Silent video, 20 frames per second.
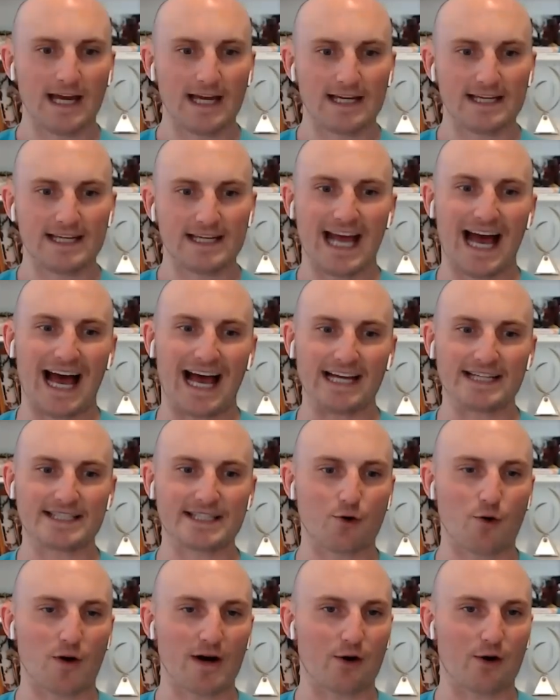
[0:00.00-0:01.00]
Yeah, it's a
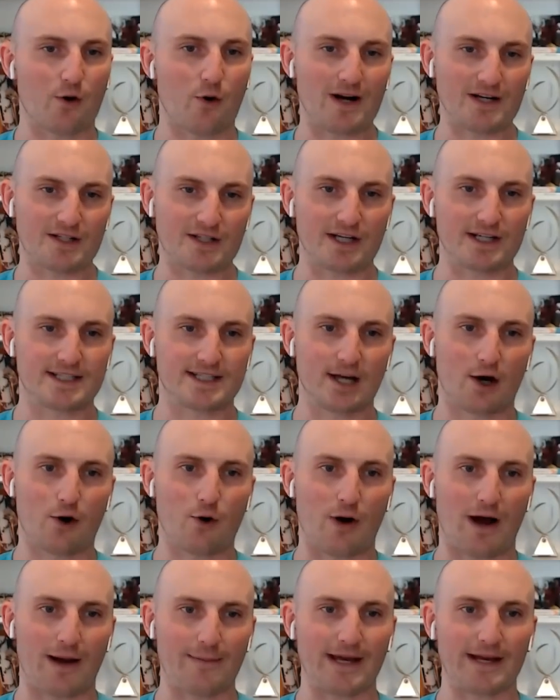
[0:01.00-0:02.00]
great question. So,
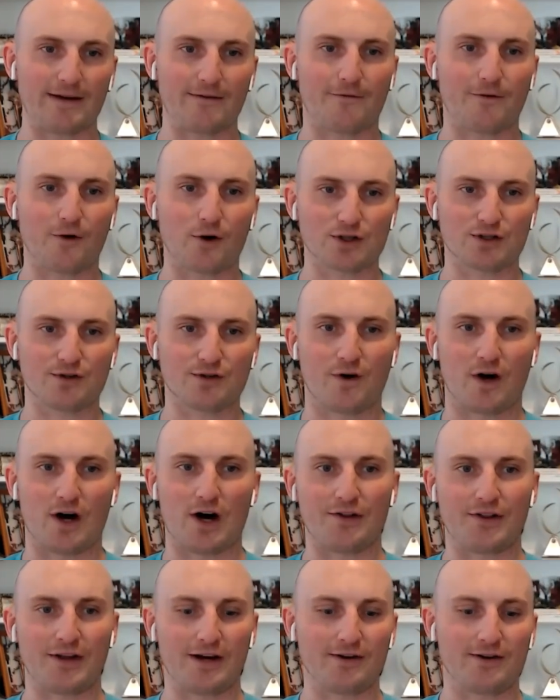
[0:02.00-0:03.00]
I mean, first of all,
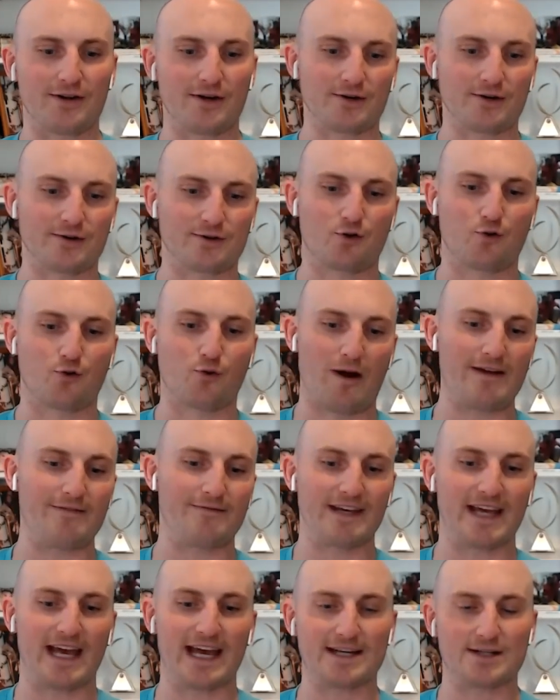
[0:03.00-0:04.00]
there, there's great
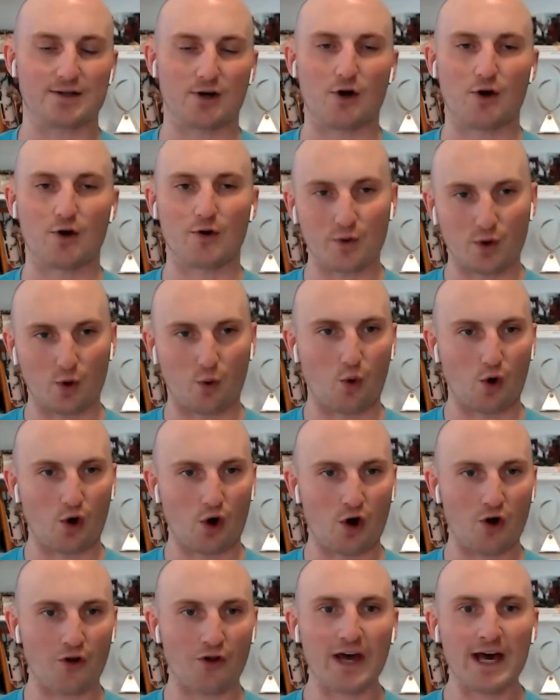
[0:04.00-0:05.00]
V As all over the
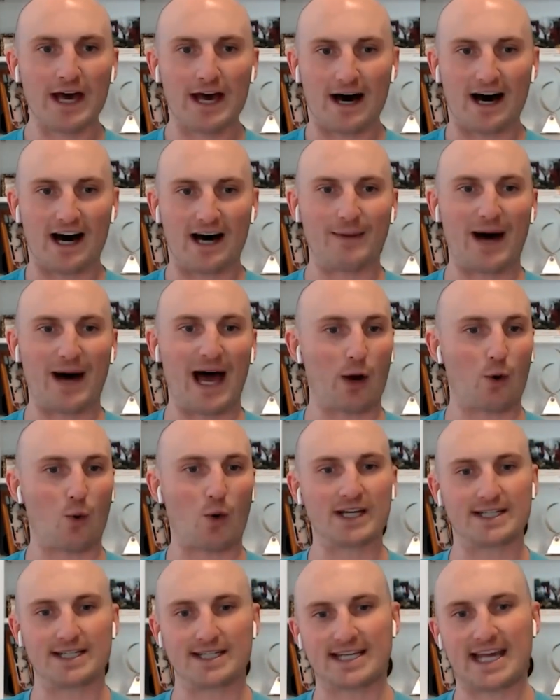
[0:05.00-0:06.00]
world. Um, I don't want
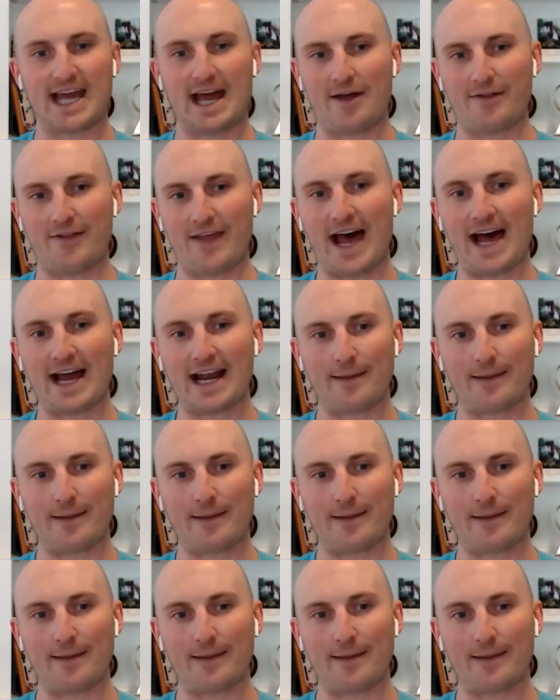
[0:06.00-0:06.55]
to discount that.